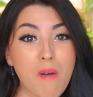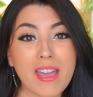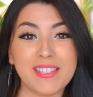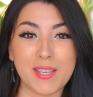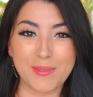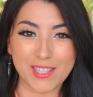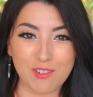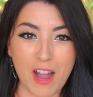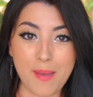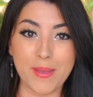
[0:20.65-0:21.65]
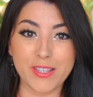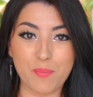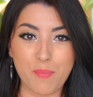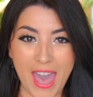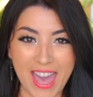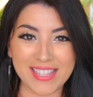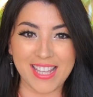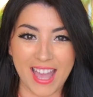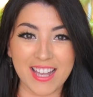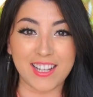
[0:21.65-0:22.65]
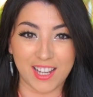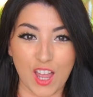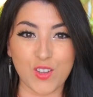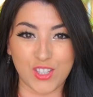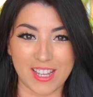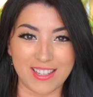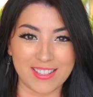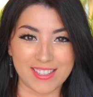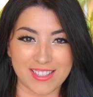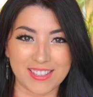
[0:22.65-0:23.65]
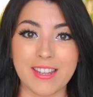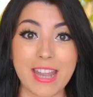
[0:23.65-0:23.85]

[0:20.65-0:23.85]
my subscribers' pet enclosures.